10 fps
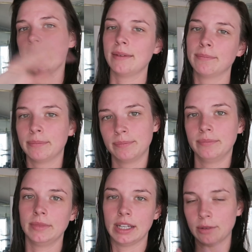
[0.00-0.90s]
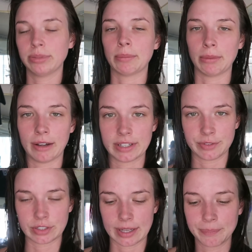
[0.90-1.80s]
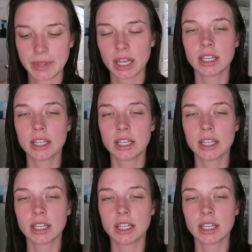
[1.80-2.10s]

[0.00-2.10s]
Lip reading: and, you know, blah blah blah, vice versa.